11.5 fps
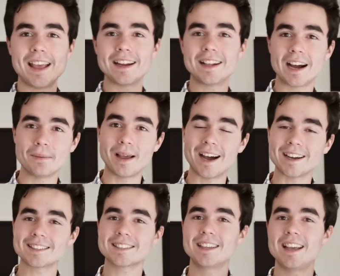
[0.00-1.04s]
and come
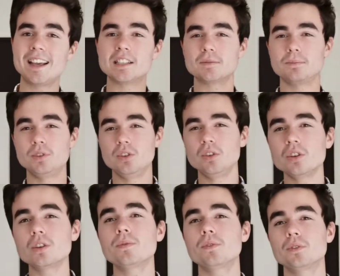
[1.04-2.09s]
out as
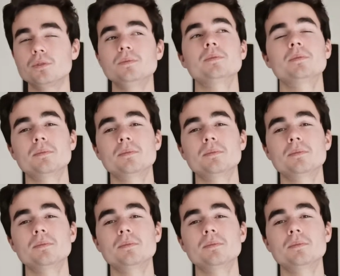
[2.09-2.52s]
beautiful,